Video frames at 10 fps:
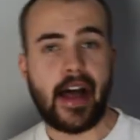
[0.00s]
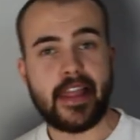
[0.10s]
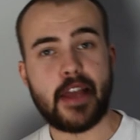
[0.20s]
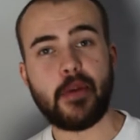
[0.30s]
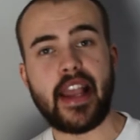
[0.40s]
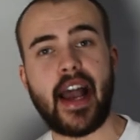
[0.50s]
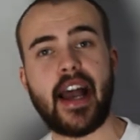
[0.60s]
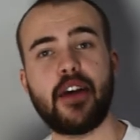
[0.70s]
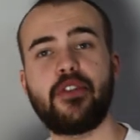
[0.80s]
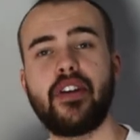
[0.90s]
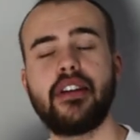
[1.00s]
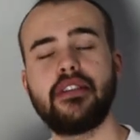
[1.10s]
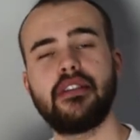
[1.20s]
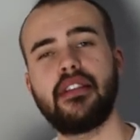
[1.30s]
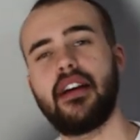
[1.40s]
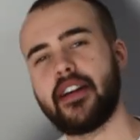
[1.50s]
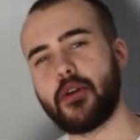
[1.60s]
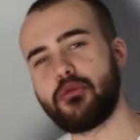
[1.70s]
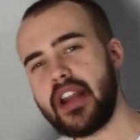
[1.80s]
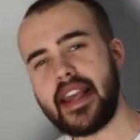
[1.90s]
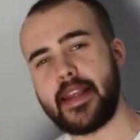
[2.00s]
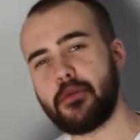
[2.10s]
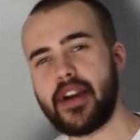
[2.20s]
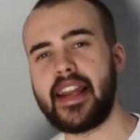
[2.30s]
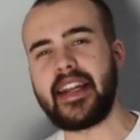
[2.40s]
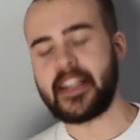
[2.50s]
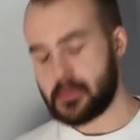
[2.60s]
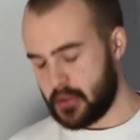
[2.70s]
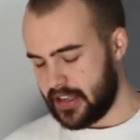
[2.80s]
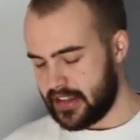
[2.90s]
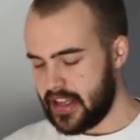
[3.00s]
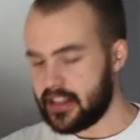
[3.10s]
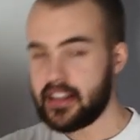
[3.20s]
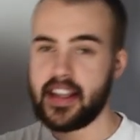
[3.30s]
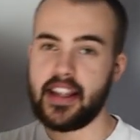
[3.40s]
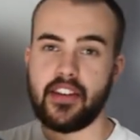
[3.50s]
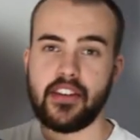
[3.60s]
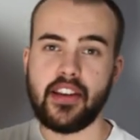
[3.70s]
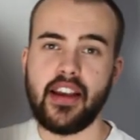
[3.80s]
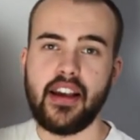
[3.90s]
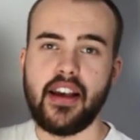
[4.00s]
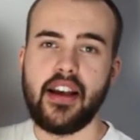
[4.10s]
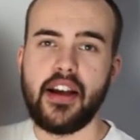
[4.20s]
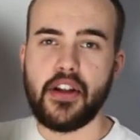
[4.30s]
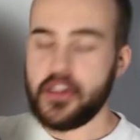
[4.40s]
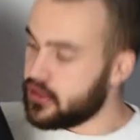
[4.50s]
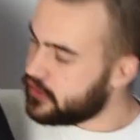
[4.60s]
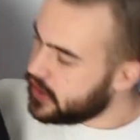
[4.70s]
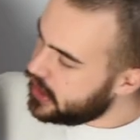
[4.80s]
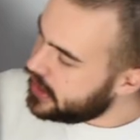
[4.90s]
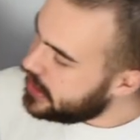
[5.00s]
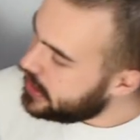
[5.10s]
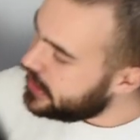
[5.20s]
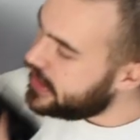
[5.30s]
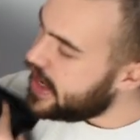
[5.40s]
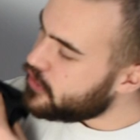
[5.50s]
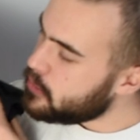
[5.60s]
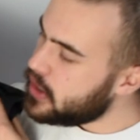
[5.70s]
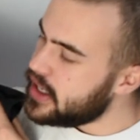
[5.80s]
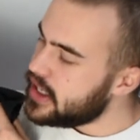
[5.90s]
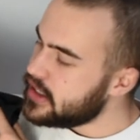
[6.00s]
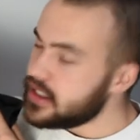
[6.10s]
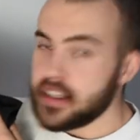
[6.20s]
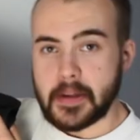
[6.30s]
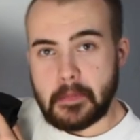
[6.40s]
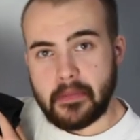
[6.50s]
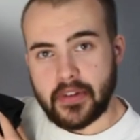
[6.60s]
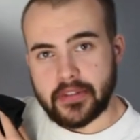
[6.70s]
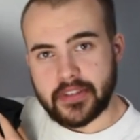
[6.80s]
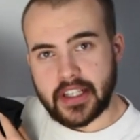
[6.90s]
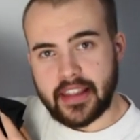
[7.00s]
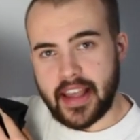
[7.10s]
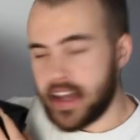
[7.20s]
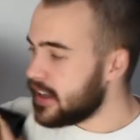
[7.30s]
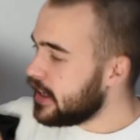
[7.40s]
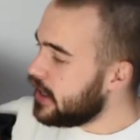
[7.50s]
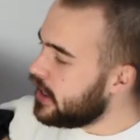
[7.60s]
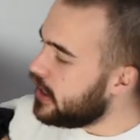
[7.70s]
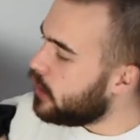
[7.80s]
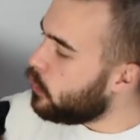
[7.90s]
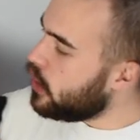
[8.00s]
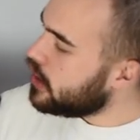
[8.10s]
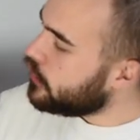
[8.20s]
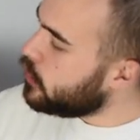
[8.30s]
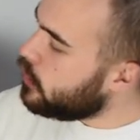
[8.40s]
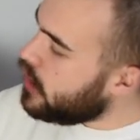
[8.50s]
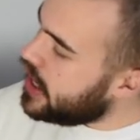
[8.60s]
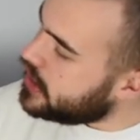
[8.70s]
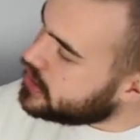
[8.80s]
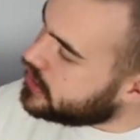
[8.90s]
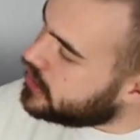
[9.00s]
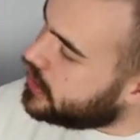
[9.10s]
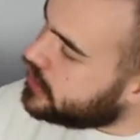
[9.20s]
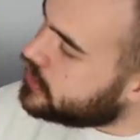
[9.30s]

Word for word: And then we have a really, really nice piece. This is Nirvana, Nevermind. Look at that. Uh, wonderful wear to the